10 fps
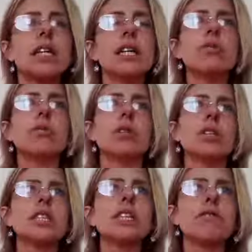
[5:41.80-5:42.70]

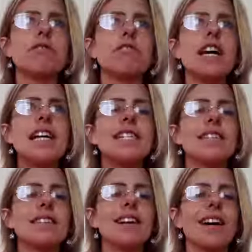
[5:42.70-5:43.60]
keyword, key
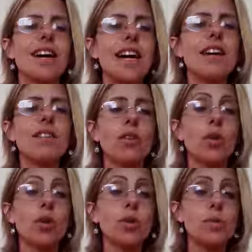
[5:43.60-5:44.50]
phrase in
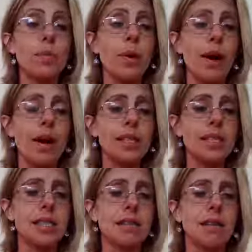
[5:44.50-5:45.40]
those
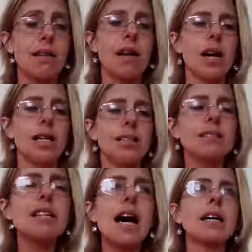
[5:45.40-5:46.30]
parts, in
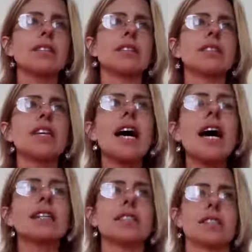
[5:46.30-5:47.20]
the title, in the
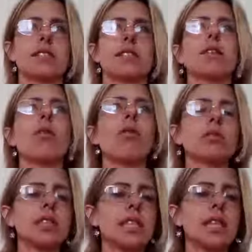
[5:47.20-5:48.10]
headers, in the
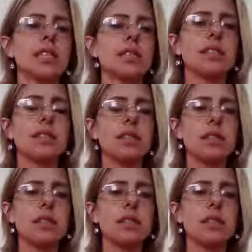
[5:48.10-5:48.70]
content,